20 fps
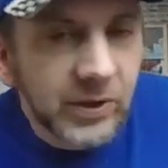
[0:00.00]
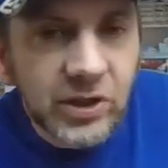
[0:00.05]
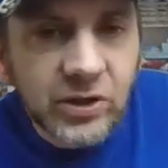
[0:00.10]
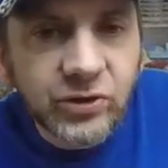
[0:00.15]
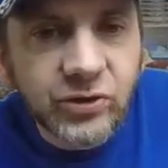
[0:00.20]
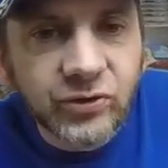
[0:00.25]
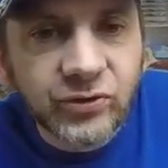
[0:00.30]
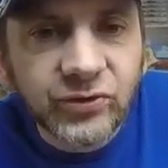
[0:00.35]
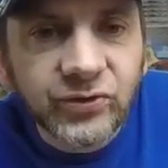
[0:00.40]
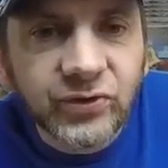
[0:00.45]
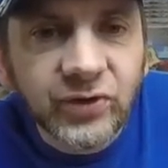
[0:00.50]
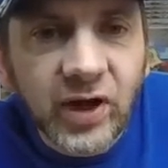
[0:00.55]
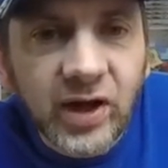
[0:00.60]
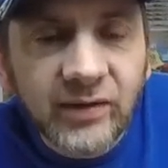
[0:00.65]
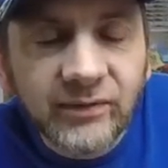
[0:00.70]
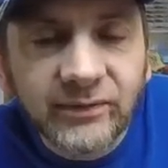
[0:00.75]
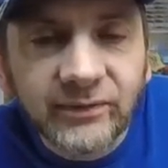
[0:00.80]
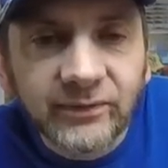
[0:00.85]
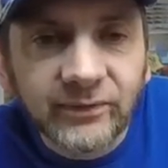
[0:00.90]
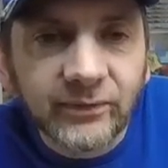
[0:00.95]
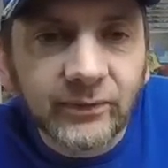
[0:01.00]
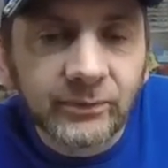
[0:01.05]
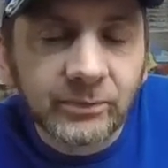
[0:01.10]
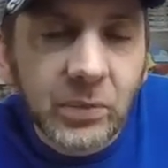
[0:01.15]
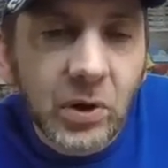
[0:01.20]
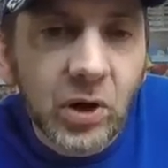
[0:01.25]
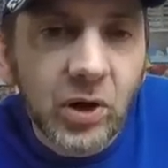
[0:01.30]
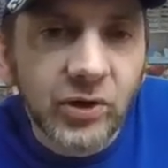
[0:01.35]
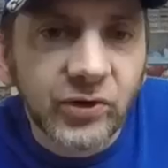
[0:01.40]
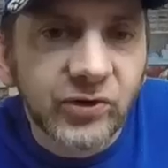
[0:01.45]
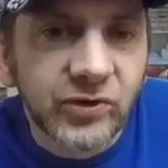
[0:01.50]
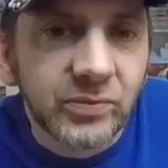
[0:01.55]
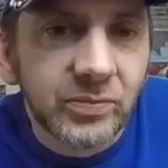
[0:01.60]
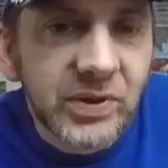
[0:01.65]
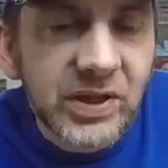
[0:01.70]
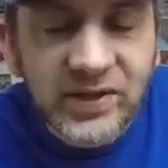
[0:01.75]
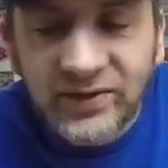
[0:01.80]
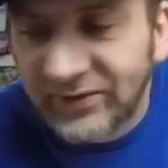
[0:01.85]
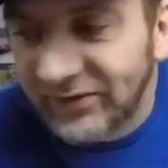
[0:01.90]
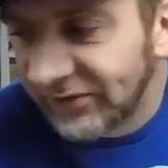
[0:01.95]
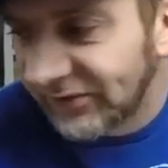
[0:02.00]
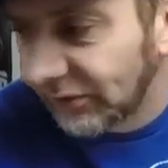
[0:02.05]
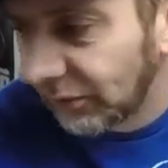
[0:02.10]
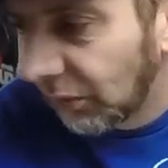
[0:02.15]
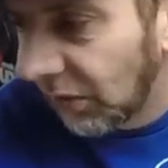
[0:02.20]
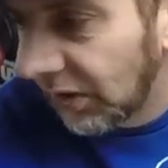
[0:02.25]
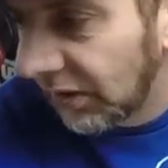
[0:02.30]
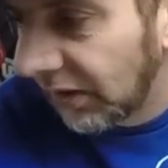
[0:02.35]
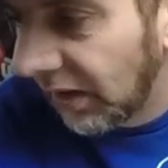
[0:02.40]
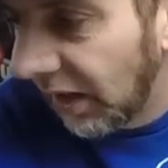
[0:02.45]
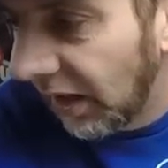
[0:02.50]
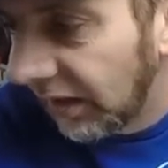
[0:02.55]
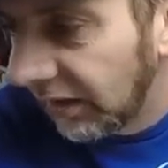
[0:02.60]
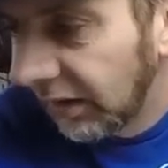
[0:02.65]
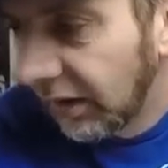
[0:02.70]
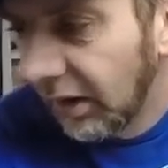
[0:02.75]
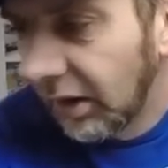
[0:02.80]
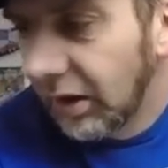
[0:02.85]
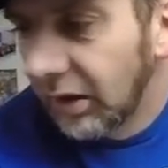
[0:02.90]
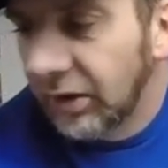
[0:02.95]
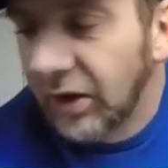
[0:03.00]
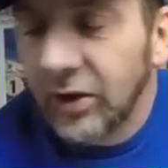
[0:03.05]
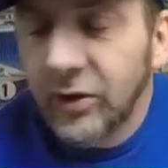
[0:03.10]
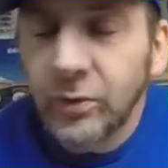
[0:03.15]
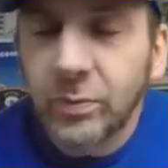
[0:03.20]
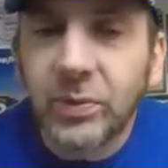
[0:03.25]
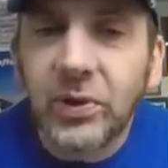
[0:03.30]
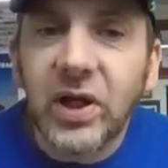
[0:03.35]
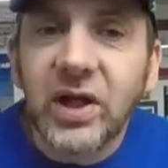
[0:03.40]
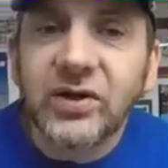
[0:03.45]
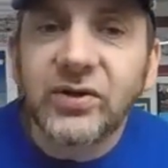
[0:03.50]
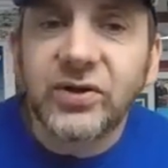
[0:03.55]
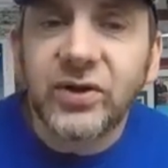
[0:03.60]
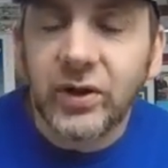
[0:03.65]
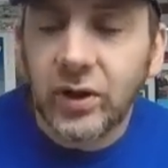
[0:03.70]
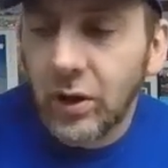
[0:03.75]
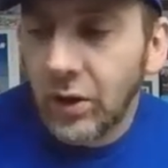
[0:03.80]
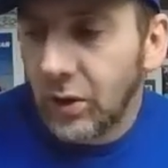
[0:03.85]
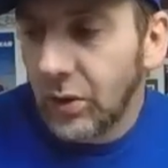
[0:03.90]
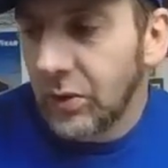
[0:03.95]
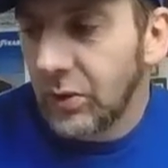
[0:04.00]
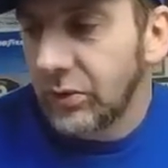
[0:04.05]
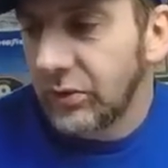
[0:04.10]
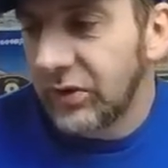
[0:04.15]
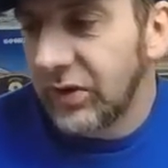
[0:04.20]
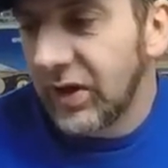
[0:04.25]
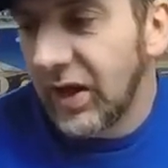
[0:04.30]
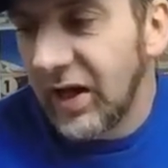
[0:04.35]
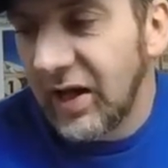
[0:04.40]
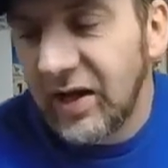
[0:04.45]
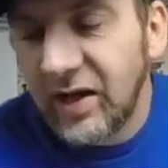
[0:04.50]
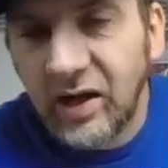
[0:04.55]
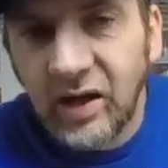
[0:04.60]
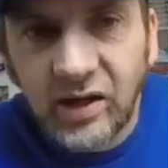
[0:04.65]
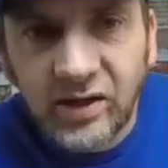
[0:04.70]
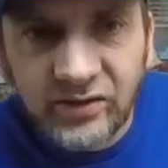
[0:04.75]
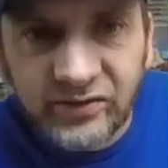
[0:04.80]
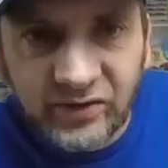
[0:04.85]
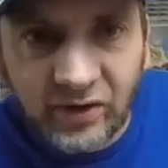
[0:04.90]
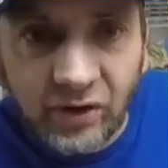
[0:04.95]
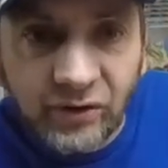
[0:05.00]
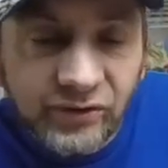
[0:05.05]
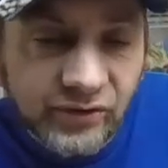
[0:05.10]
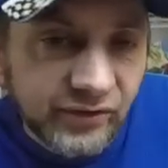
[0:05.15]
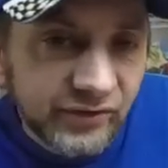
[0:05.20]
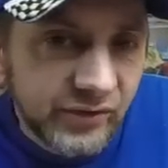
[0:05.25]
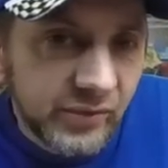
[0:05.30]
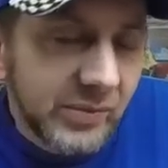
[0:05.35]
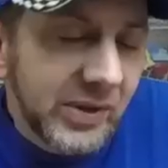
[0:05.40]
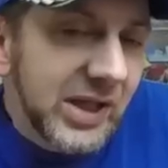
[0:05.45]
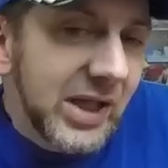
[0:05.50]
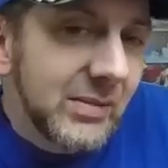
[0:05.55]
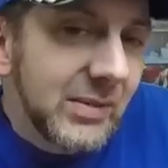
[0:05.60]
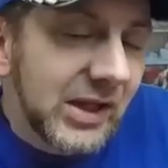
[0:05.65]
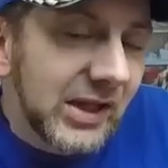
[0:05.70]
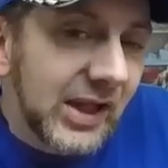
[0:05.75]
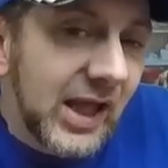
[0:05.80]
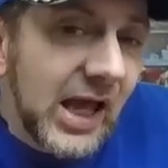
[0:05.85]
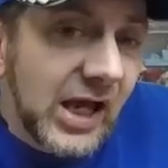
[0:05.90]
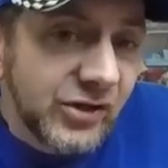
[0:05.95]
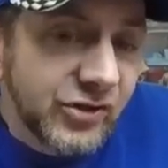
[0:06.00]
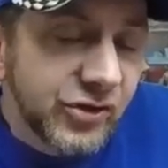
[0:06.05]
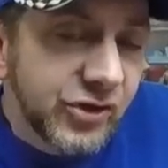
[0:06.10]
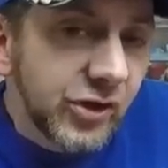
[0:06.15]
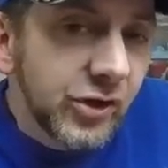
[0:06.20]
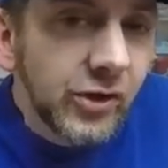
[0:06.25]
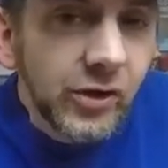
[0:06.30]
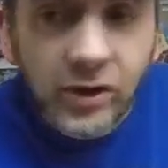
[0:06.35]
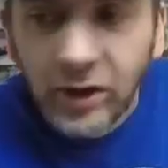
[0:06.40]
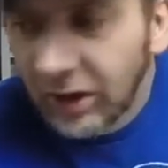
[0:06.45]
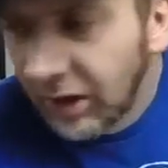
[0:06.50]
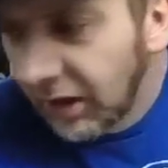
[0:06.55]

get your stuff, parts and pieces and whatnot. Another place to go that I is also somebody I met last year